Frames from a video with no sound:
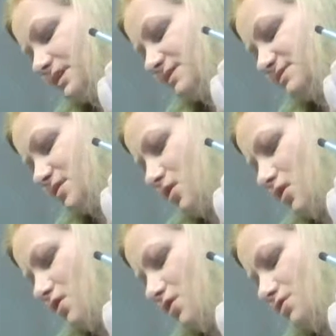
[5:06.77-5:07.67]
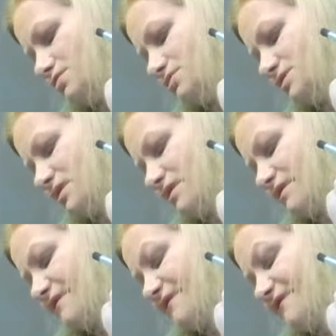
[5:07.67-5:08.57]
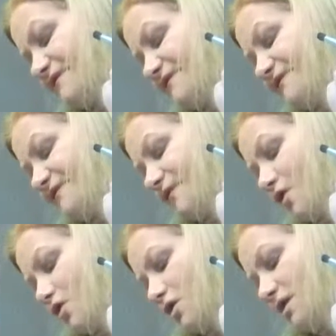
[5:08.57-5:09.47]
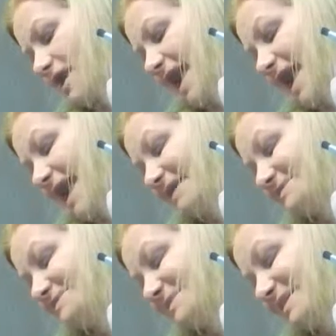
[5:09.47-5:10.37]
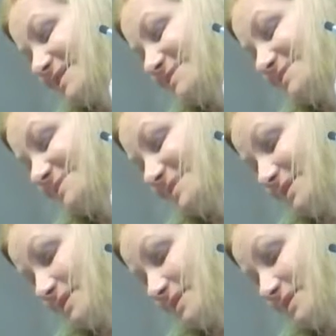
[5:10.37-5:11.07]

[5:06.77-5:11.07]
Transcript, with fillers: it's called Ford Accent,